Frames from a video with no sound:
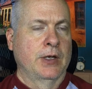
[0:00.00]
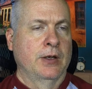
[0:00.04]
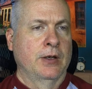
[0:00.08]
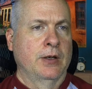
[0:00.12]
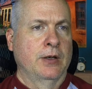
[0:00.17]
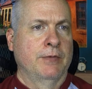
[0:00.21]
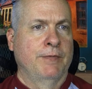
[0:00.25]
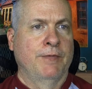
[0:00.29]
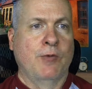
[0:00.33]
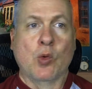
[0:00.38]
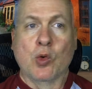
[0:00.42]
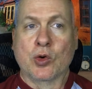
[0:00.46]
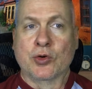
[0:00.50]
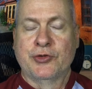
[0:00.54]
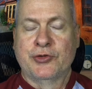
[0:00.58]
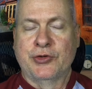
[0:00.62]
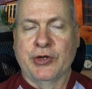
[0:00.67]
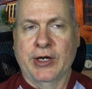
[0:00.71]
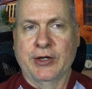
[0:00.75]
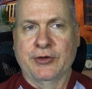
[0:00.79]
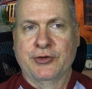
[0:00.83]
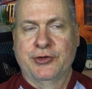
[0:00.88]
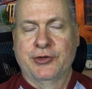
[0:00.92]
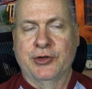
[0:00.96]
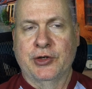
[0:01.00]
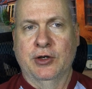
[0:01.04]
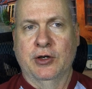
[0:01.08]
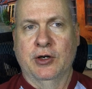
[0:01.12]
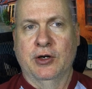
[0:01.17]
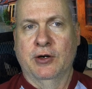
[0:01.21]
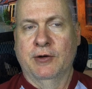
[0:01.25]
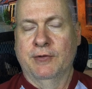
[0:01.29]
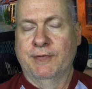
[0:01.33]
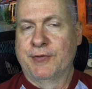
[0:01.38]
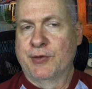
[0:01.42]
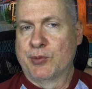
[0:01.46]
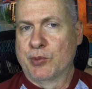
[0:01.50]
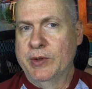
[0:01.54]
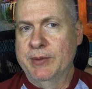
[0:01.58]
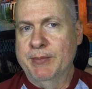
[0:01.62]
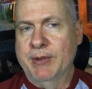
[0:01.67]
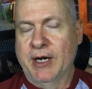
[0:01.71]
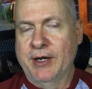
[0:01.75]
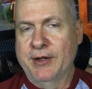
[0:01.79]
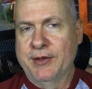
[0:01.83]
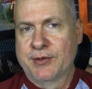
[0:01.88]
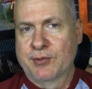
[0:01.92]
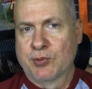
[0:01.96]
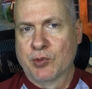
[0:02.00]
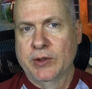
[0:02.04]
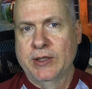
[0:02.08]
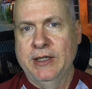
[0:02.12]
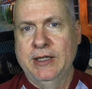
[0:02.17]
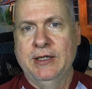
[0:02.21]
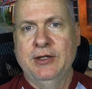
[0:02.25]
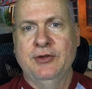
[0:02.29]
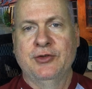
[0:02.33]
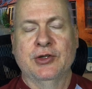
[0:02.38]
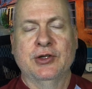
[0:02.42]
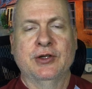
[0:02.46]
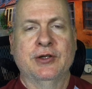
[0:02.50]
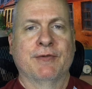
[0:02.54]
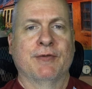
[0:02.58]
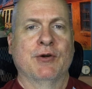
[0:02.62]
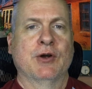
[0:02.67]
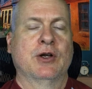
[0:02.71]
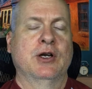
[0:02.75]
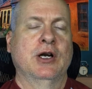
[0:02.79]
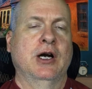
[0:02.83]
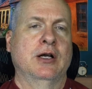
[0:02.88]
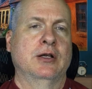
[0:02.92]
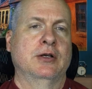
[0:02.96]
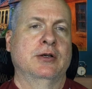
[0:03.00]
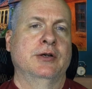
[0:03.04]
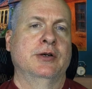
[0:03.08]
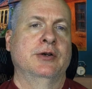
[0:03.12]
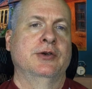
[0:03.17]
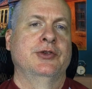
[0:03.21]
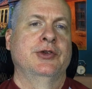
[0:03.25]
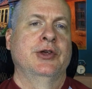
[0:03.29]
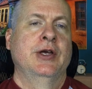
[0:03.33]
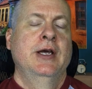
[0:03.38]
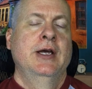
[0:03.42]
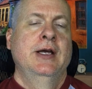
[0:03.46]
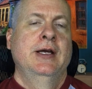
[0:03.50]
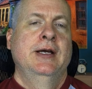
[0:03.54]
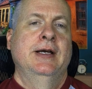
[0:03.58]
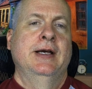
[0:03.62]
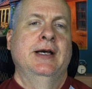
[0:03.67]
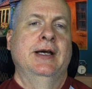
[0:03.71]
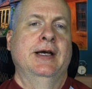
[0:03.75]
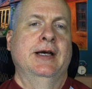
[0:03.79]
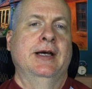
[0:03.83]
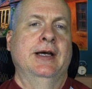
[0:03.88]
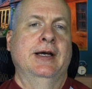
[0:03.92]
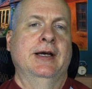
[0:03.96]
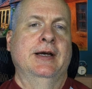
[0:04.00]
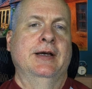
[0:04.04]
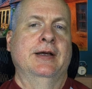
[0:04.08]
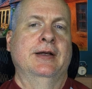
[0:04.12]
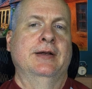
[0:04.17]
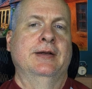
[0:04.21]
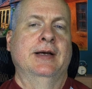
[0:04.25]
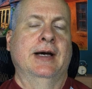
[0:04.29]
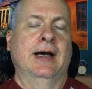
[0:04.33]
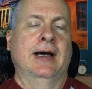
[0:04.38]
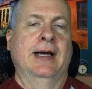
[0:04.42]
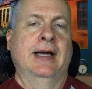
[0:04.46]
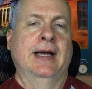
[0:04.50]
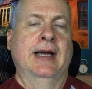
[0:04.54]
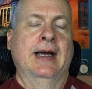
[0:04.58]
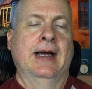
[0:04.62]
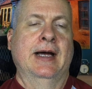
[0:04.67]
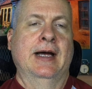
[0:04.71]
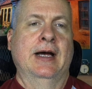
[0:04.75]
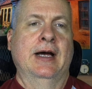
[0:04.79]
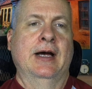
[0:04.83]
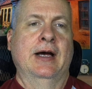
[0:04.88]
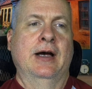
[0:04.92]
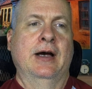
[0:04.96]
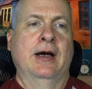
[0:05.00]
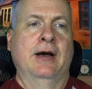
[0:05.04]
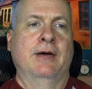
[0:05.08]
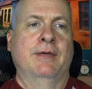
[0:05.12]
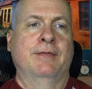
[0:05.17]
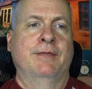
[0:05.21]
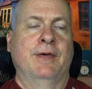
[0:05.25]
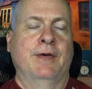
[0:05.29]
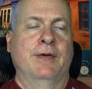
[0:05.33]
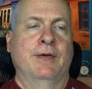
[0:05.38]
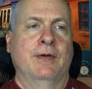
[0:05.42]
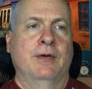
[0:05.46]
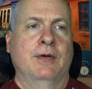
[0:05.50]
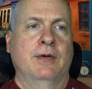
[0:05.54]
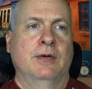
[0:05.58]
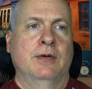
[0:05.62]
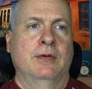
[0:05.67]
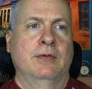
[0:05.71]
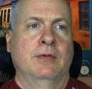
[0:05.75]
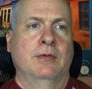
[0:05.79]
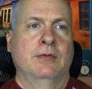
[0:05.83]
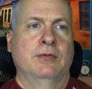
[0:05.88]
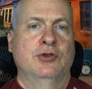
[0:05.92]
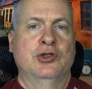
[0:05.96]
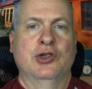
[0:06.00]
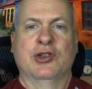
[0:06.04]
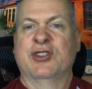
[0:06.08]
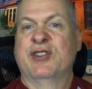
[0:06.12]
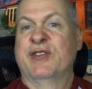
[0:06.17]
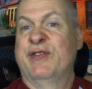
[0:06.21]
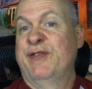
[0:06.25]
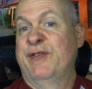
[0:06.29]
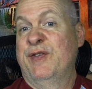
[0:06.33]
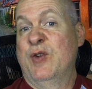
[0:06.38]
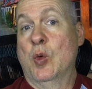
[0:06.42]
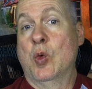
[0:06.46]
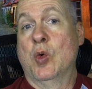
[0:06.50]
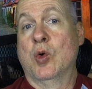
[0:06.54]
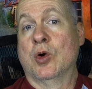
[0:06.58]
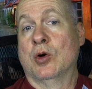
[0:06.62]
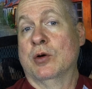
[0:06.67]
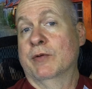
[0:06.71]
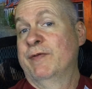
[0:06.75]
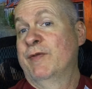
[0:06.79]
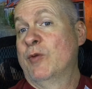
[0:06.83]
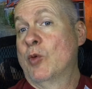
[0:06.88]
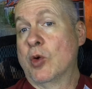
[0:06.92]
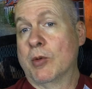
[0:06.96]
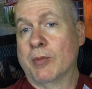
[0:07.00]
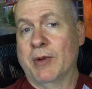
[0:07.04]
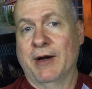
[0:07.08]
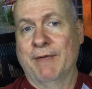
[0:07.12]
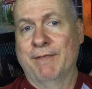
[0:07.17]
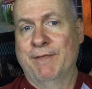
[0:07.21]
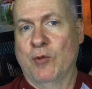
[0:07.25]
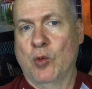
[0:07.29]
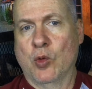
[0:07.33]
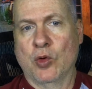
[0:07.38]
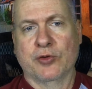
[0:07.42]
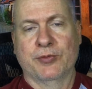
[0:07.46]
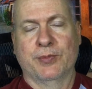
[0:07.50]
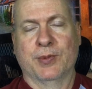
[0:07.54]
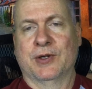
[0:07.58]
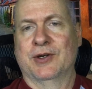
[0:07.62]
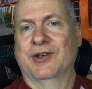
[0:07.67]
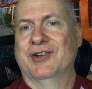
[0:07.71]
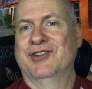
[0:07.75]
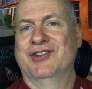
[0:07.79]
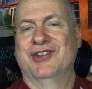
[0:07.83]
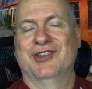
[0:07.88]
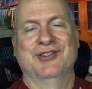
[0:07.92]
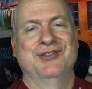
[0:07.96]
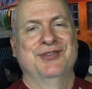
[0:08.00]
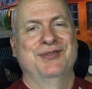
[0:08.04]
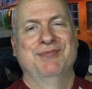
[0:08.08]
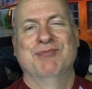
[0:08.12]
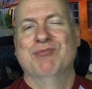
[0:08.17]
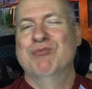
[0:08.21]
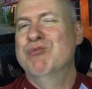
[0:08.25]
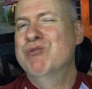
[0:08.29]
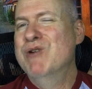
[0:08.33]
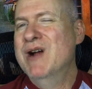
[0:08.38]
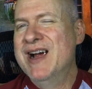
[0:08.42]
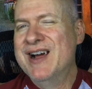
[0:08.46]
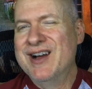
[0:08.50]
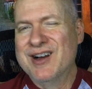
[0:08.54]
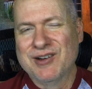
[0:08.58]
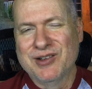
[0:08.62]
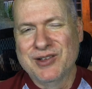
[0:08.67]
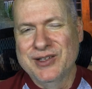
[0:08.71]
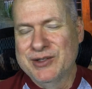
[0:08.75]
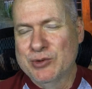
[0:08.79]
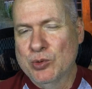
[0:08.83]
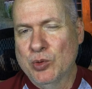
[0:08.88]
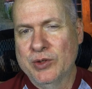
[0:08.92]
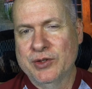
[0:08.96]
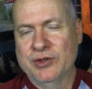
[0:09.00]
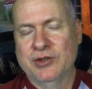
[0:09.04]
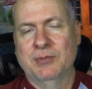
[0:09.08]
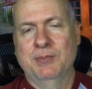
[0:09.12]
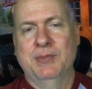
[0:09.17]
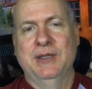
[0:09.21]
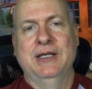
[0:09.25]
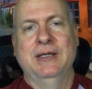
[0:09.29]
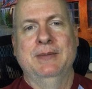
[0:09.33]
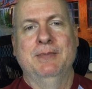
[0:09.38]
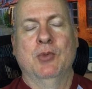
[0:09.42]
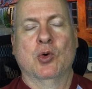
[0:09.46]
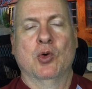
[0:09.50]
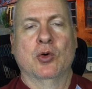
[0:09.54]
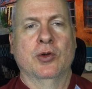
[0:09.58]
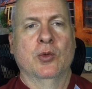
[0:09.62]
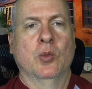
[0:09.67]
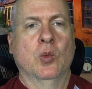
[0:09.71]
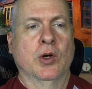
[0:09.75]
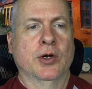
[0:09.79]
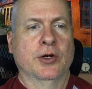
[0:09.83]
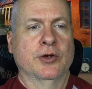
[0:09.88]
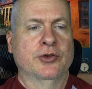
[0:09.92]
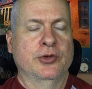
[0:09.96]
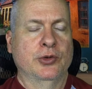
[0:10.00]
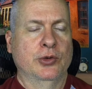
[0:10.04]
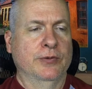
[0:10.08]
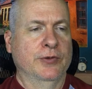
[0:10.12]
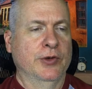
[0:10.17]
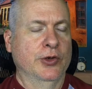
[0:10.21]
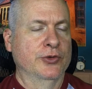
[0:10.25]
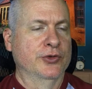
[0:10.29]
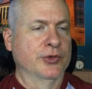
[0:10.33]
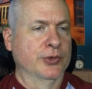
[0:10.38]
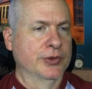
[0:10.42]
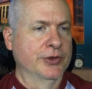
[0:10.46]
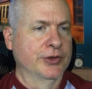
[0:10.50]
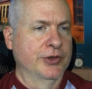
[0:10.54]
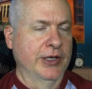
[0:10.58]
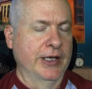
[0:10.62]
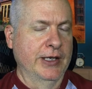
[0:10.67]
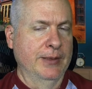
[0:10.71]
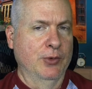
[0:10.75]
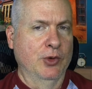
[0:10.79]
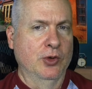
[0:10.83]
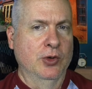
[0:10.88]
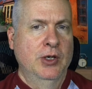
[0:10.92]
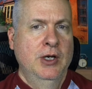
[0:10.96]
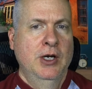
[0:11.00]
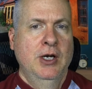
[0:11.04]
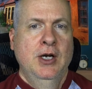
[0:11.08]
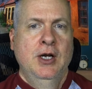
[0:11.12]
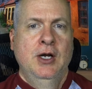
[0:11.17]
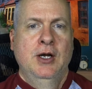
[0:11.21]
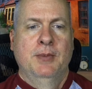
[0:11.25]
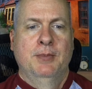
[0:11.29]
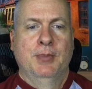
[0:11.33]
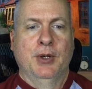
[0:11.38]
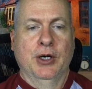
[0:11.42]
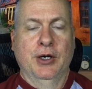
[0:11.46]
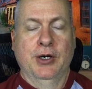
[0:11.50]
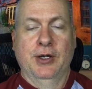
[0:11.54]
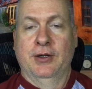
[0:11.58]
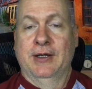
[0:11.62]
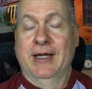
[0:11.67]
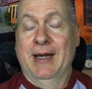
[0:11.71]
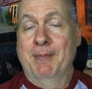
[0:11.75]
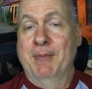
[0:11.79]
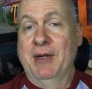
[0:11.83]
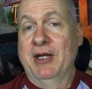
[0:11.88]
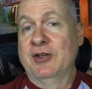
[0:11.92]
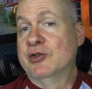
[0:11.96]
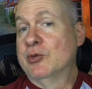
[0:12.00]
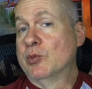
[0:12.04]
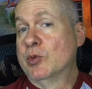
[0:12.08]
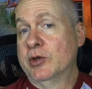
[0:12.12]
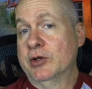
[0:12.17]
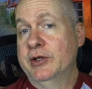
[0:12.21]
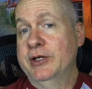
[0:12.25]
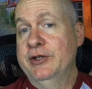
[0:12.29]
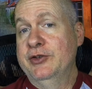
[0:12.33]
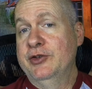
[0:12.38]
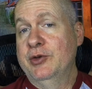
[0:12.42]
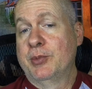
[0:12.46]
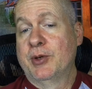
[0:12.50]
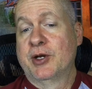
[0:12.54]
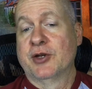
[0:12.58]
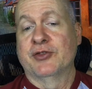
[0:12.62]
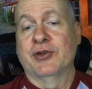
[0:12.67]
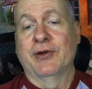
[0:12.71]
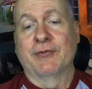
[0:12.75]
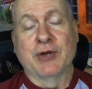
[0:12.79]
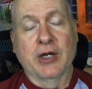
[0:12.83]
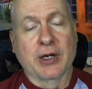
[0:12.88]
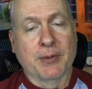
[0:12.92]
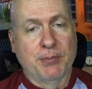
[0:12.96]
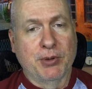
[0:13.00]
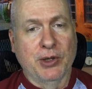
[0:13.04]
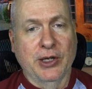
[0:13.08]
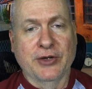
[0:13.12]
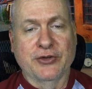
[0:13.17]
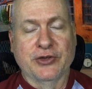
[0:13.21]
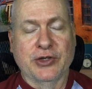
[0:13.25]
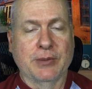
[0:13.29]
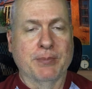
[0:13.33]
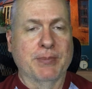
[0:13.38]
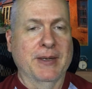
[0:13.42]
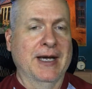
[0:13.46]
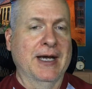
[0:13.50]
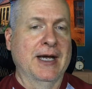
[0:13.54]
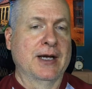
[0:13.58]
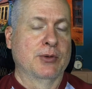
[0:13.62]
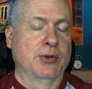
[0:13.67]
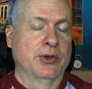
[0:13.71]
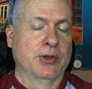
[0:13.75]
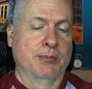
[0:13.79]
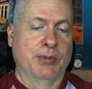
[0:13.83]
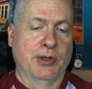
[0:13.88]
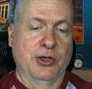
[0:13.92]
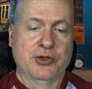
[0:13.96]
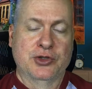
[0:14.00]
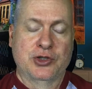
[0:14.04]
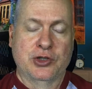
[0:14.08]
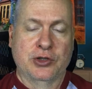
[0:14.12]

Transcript: 4 sets of 3x3s in different colors, and I have just 4 4x4s because there's rarely going to be more than 1 or 2 of those on the table. But that makes it real easy because I've got a plastic bag with a bunch